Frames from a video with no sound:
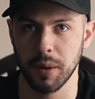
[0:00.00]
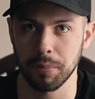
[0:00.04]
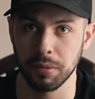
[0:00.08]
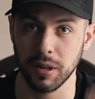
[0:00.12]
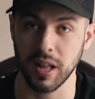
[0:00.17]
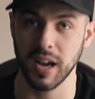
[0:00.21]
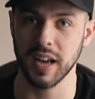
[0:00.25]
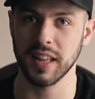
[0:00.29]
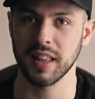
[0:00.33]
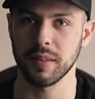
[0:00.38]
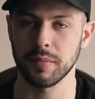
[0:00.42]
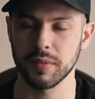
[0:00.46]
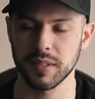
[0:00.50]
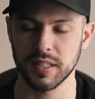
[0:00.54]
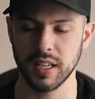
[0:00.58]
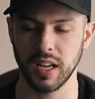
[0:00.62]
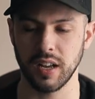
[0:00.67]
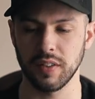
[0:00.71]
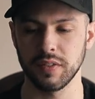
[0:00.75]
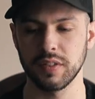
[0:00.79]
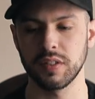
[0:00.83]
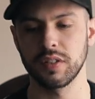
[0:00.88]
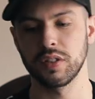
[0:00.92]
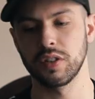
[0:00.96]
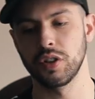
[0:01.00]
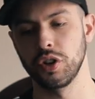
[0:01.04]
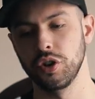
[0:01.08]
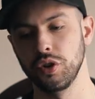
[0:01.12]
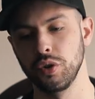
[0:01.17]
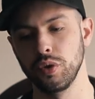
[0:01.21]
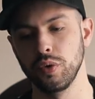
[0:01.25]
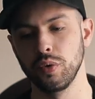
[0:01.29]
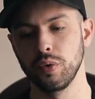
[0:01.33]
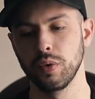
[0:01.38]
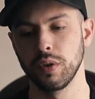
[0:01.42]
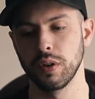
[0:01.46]
apply themselves
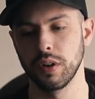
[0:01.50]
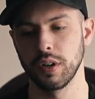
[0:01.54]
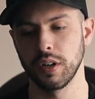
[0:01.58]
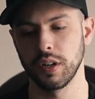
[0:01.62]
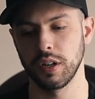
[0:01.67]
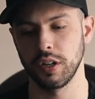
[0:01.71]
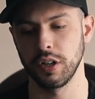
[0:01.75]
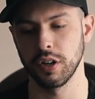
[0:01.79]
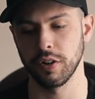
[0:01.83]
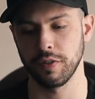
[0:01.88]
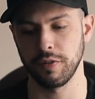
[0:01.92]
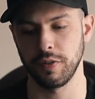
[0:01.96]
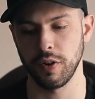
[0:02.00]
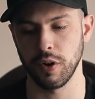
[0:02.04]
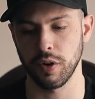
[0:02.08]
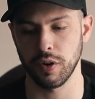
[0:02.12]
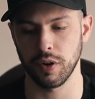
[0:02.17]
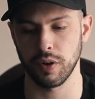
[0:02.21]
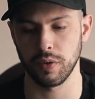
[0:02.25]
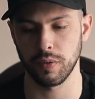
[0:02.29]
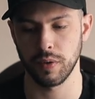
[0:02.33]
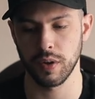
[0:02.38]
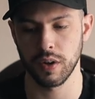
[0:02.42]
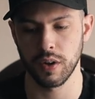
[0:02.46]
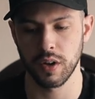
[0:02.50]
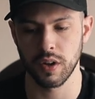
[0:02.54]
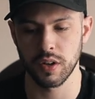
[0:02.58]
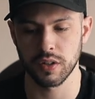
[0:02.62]
to your photo.